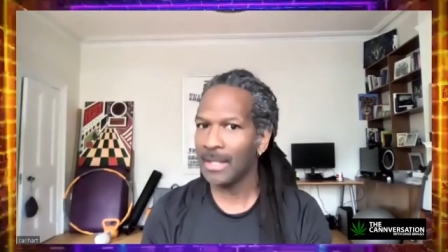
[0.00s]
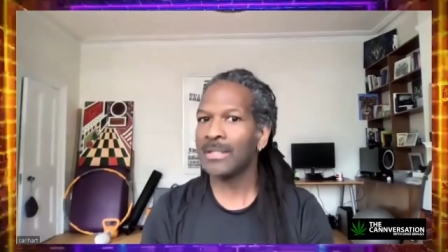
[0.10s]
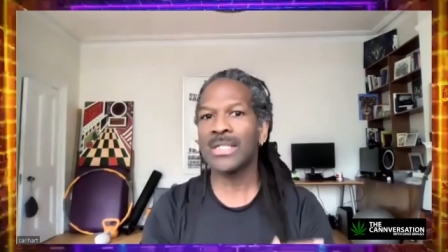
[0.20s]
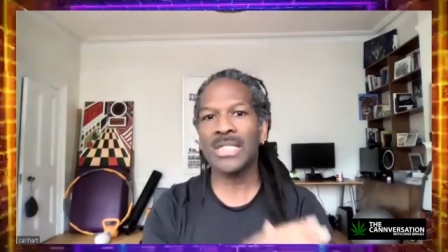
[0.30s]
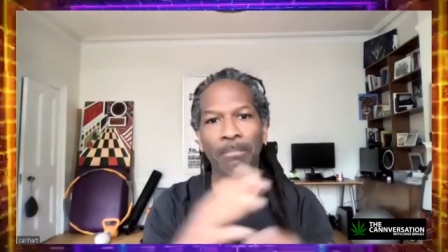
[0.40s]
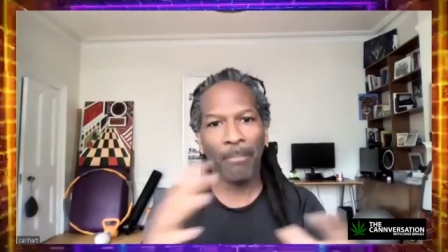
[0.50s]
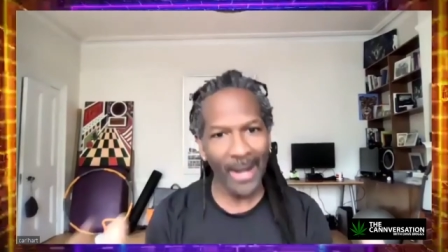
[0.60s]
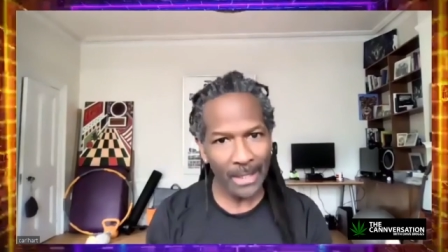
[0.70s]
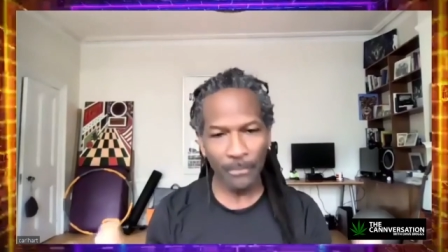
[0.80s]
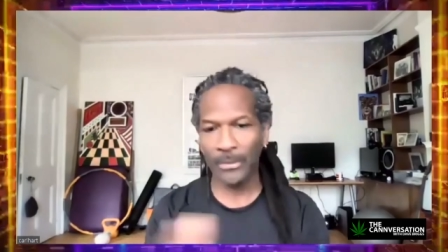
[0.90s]

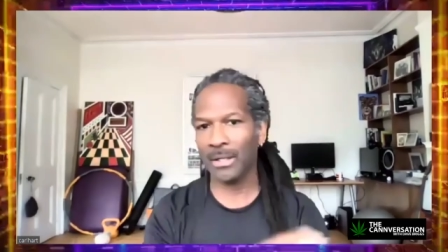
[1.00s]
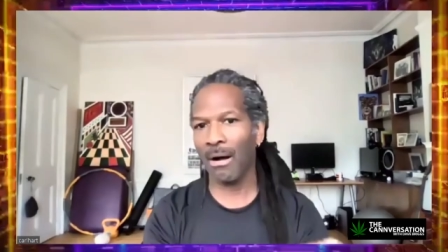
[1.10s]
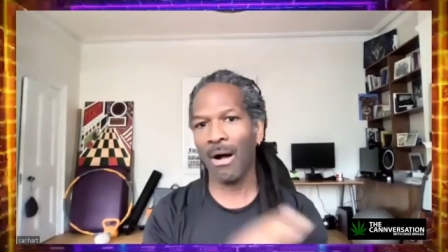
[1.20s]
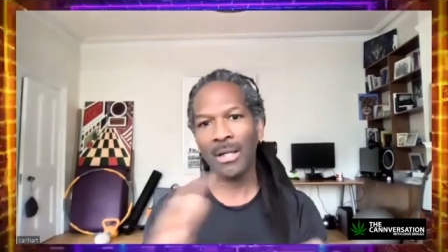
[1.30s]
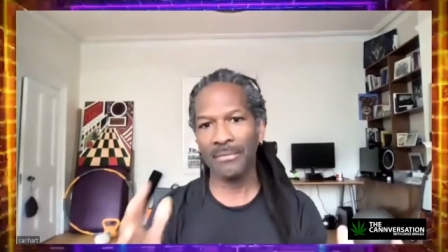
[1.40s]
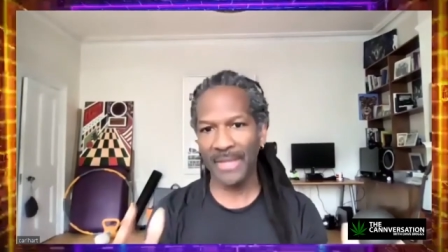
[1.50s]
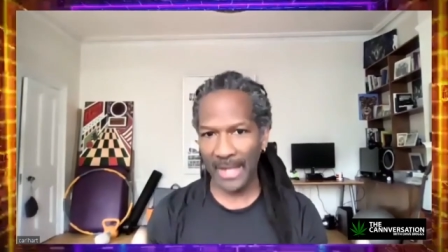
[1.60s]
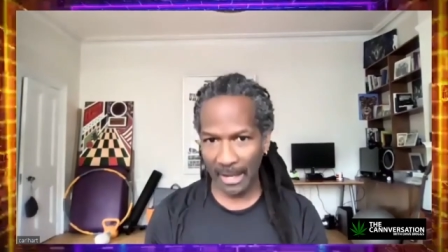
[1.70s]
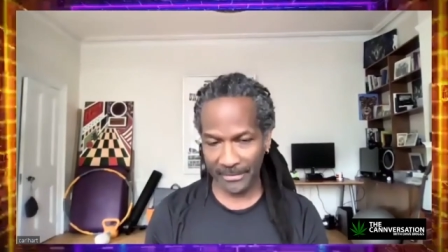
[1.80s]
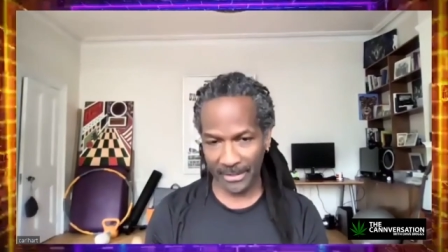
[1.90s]
despite what all of the
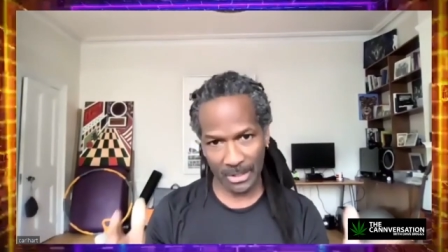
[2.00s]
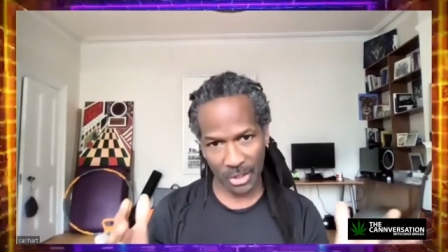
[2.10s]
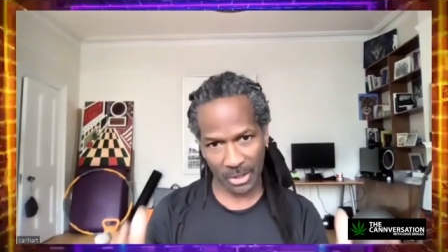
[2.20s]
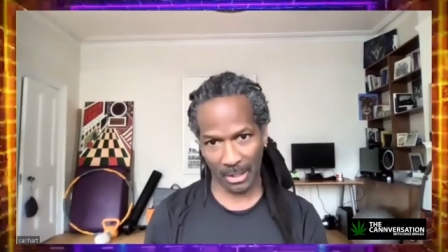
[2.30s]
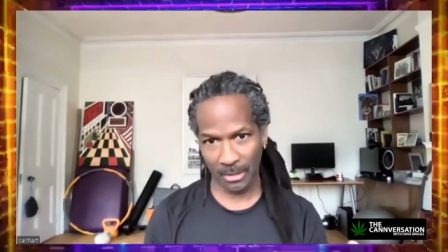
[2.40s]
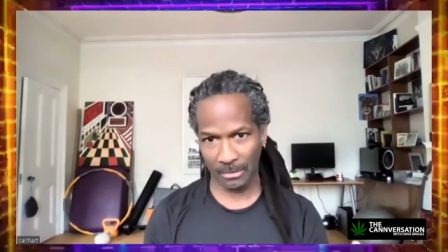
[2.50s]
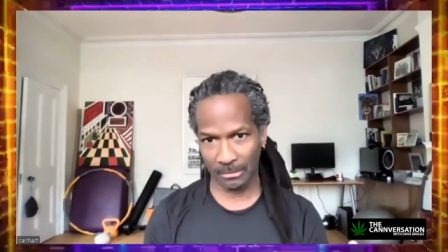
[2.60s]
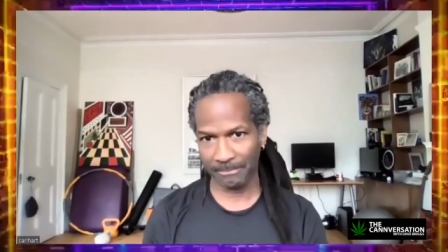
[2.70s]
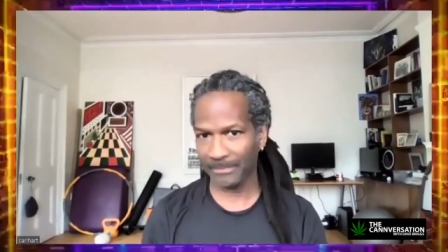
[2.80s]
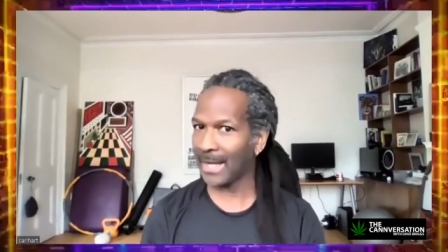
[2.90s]
evidence showed
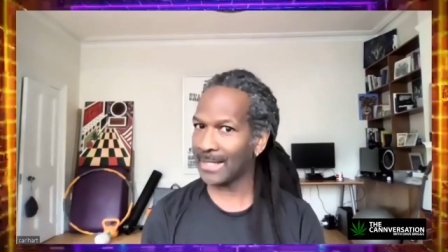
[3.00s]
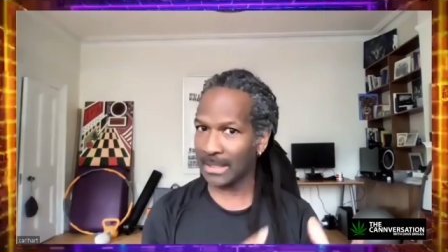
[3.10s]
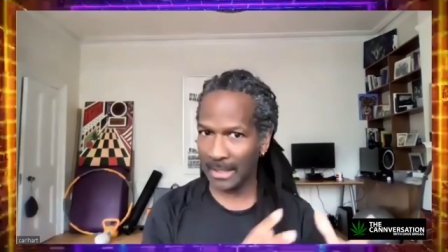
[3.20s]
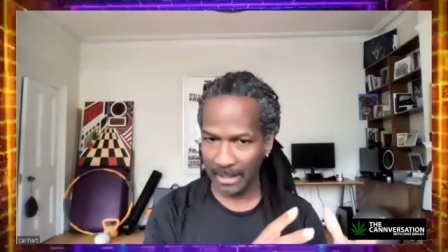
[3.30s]
that